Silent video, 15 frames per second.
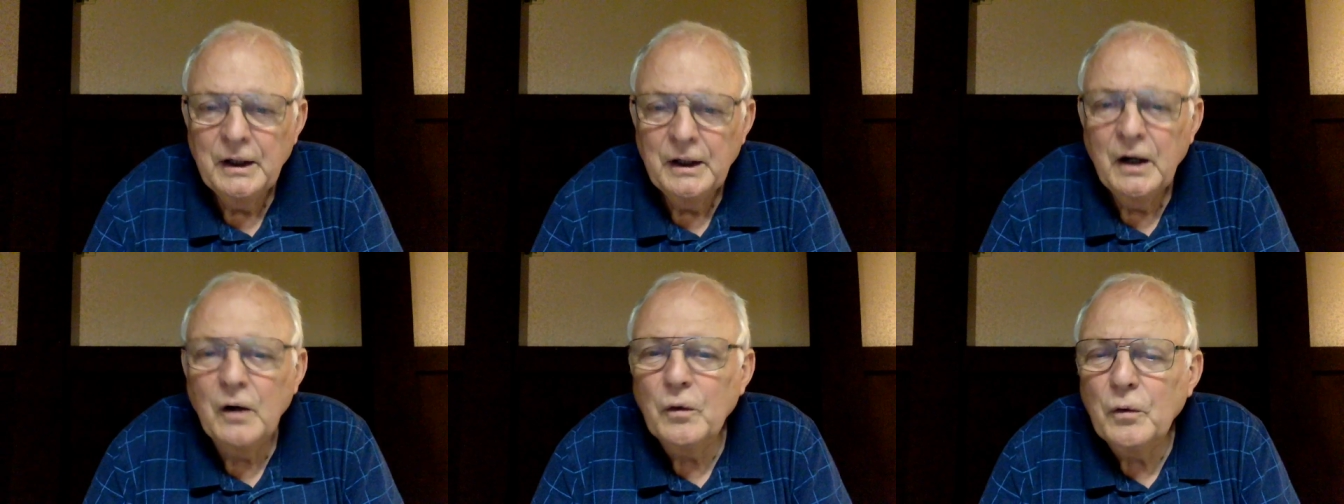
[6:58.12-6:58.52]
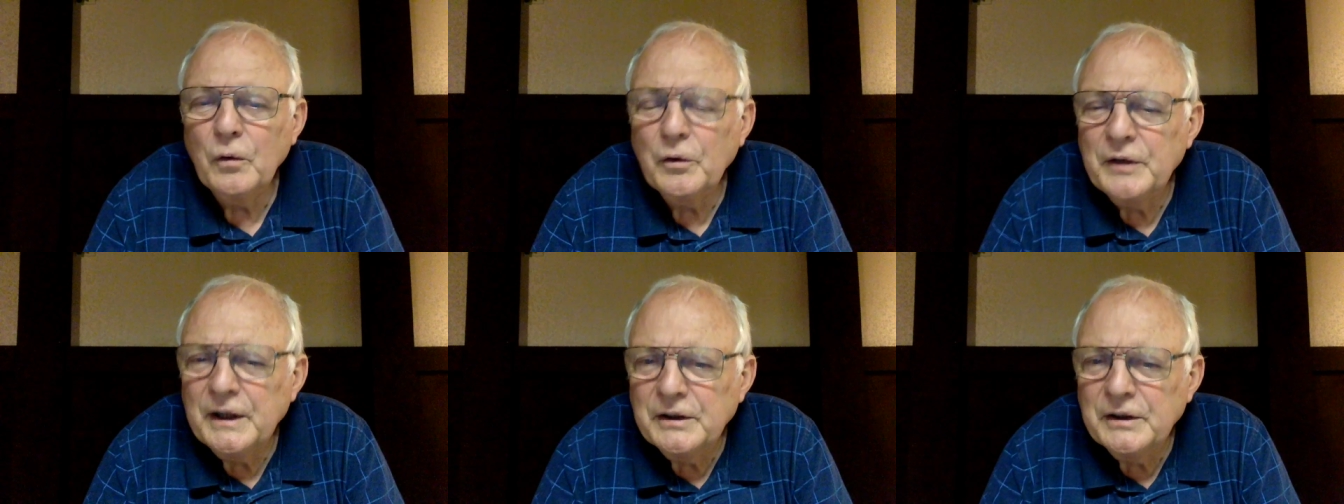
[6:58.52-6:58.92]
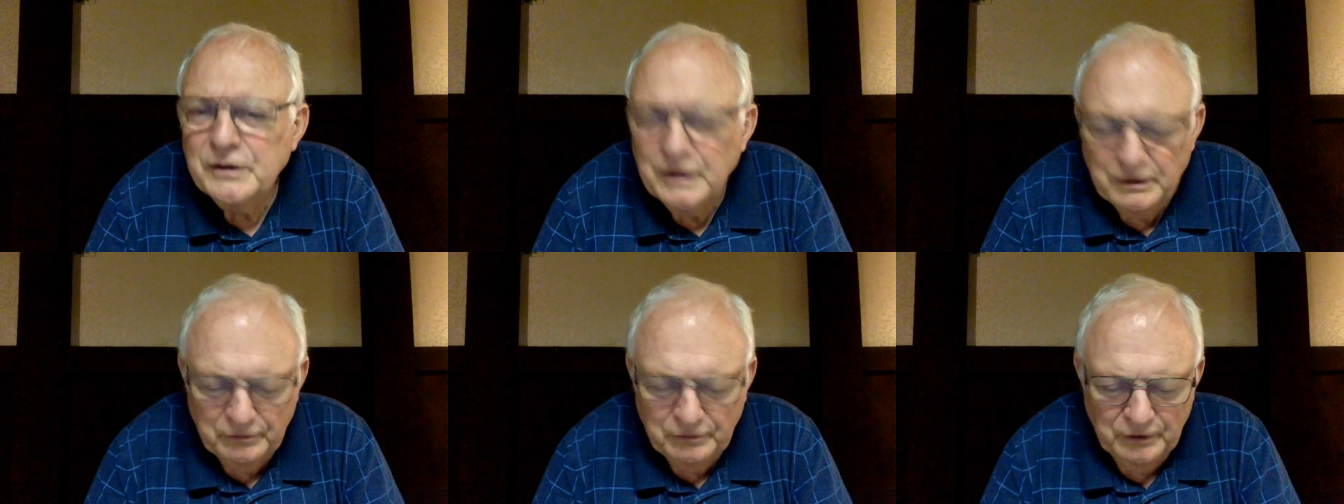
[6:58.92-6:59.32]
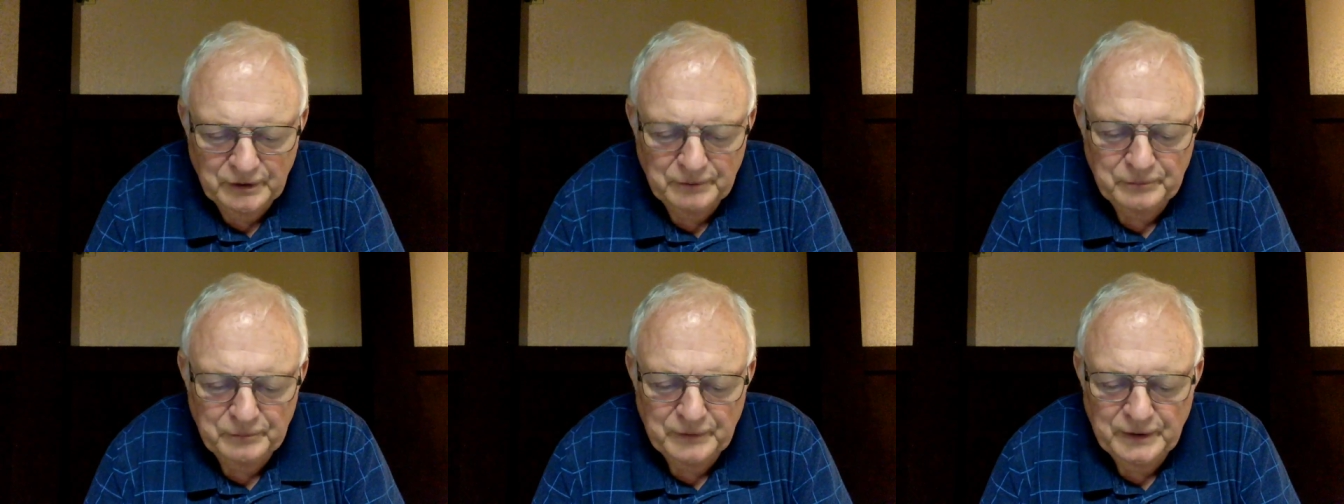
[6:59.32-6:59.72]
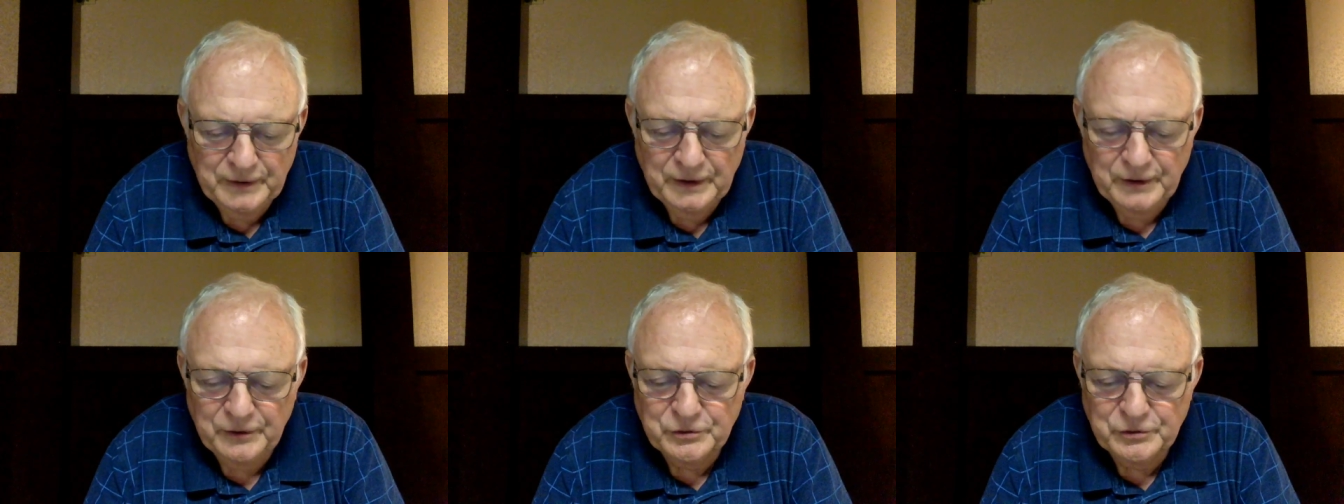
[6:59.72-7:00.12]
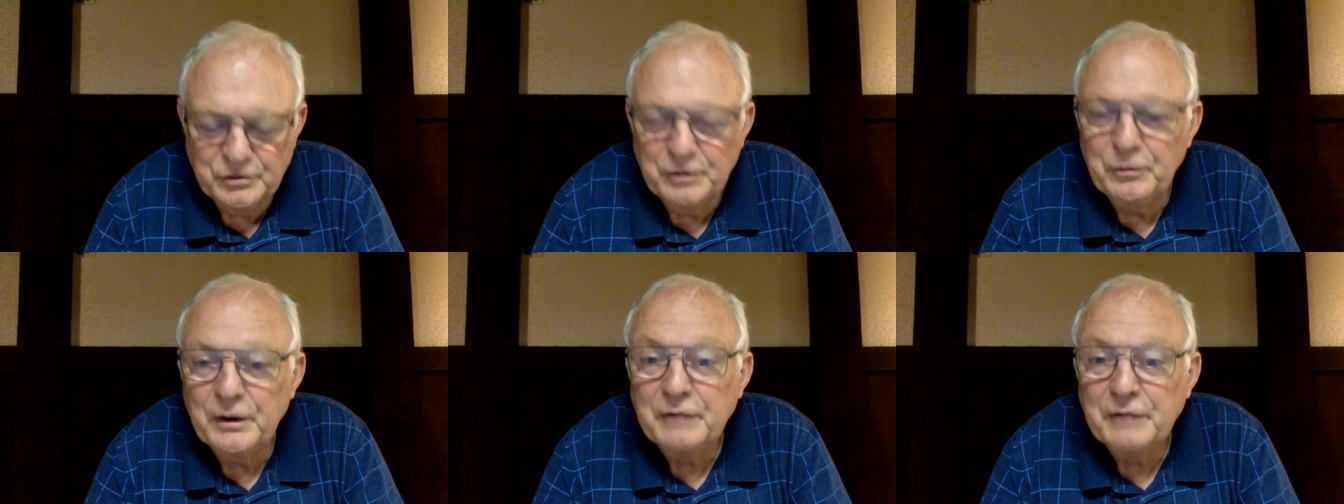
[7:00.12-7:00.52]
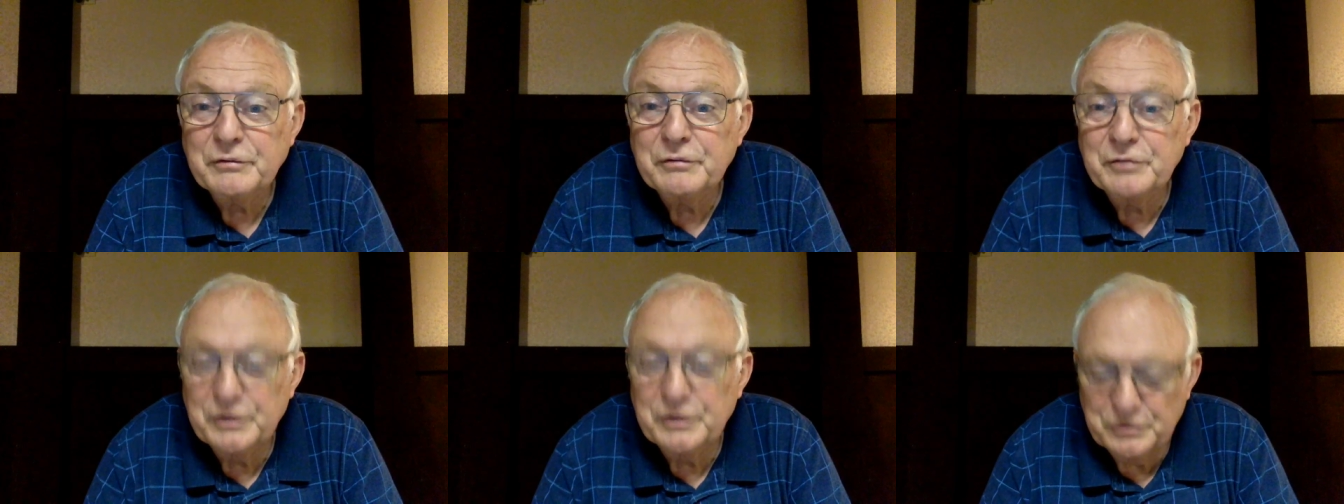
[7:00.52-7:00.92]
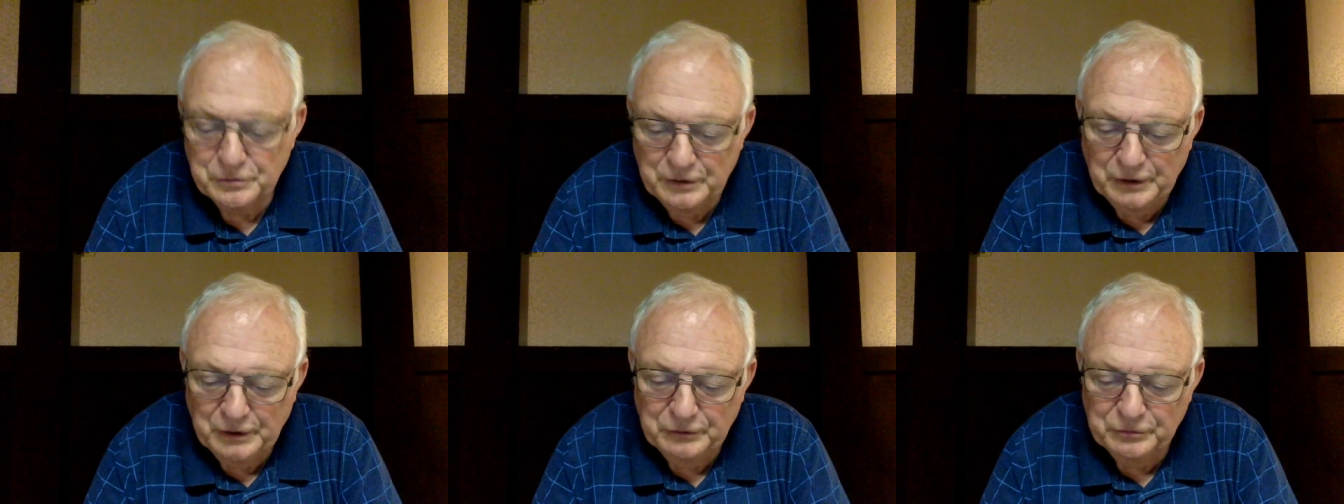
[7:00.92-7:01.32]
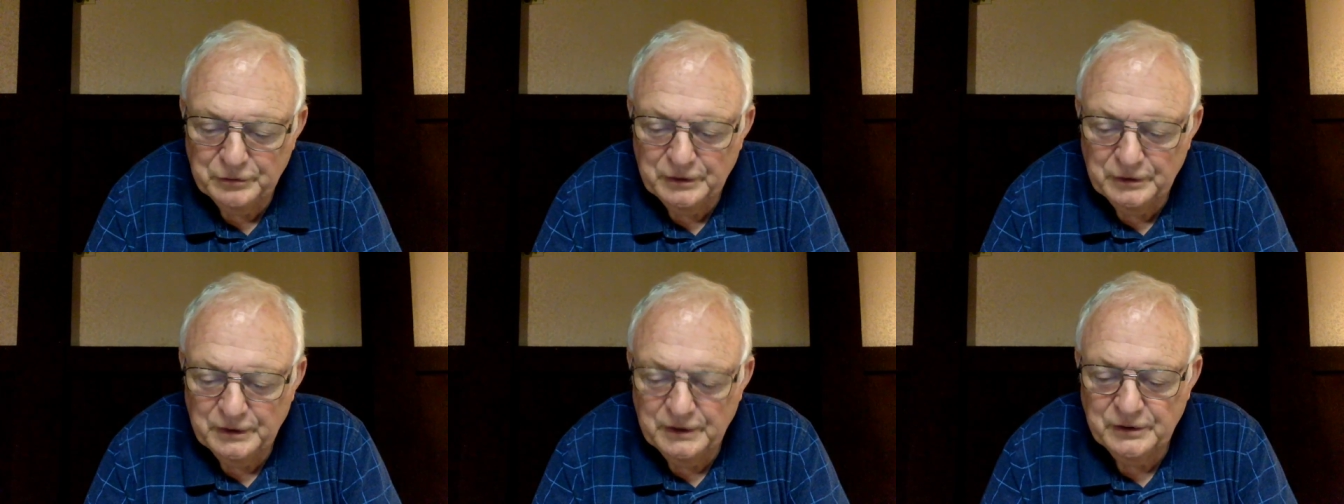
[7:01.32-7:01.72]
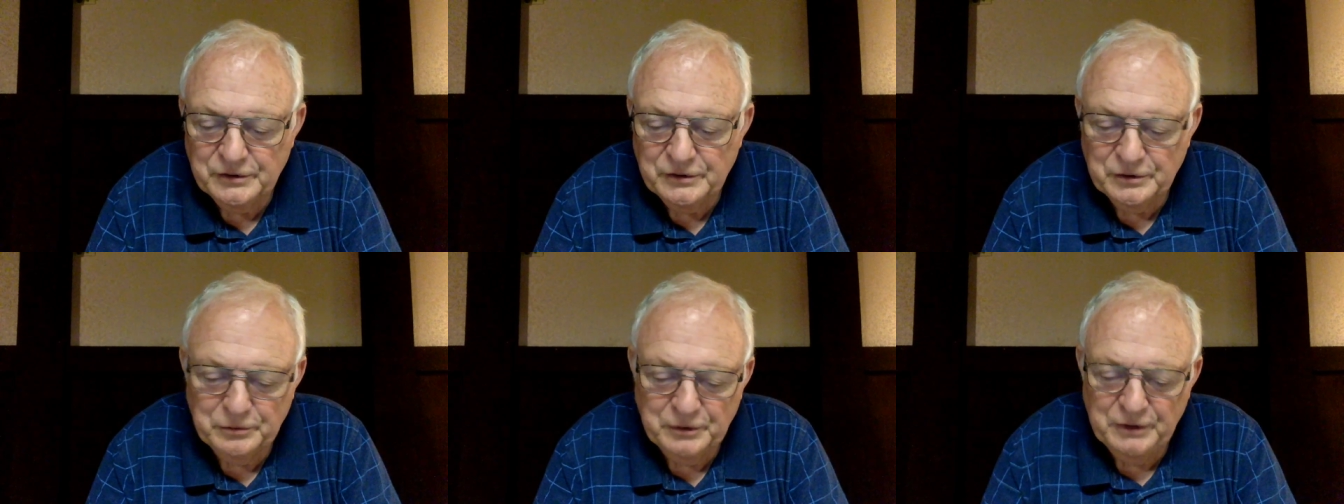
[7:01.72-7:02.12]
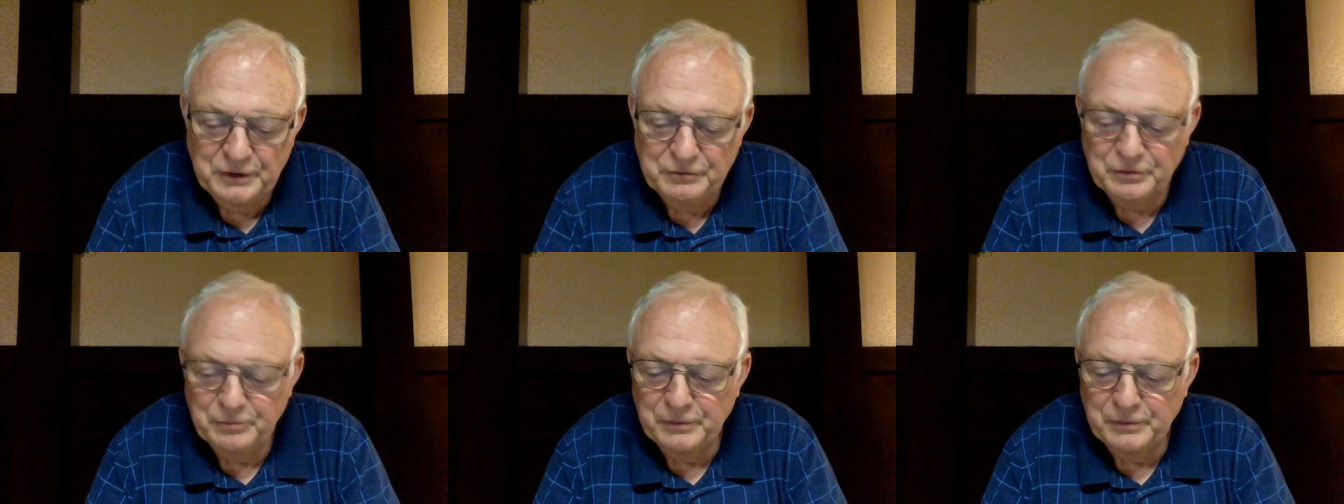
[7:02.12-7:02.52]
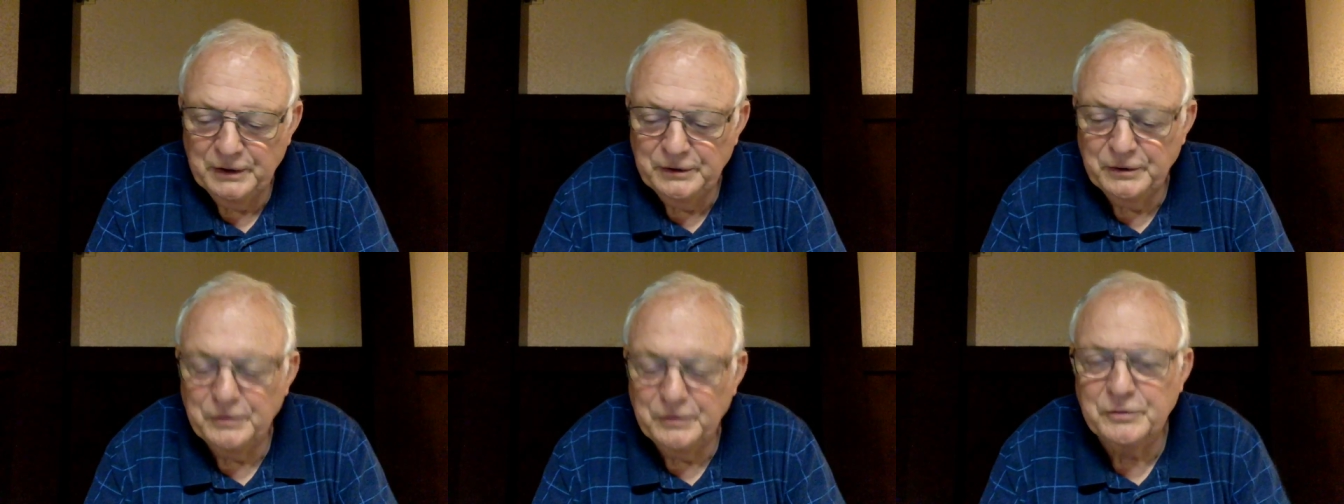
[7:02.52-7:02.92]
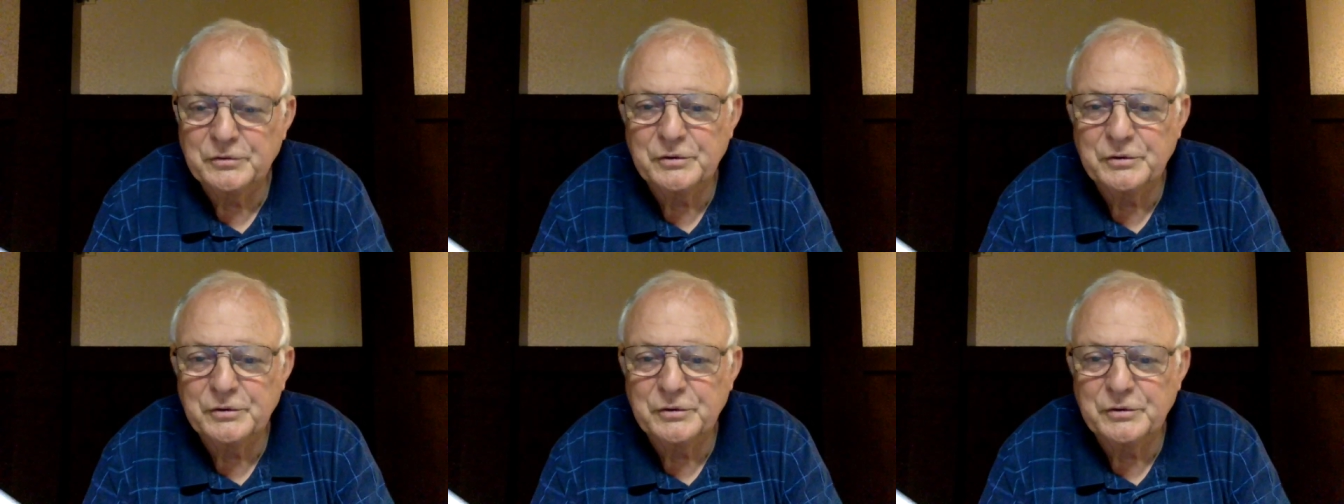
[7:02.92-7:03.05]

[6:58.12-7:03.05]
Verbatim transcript: I'll hold that novel up now so I won't have to fish around for it as I read from my notes.